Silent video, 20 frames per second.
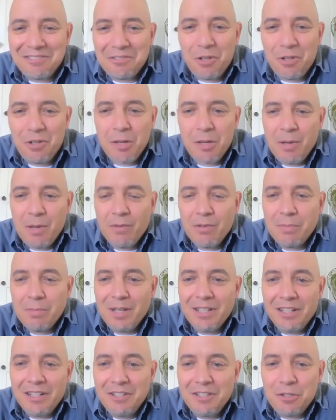Welcome
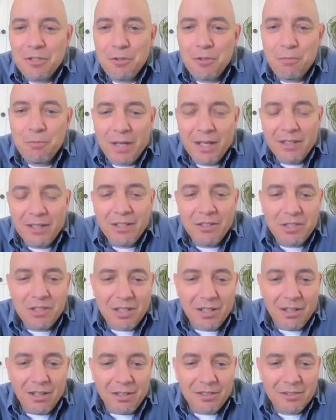everybody to Paleo
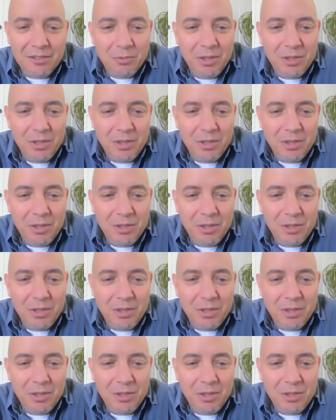Talks.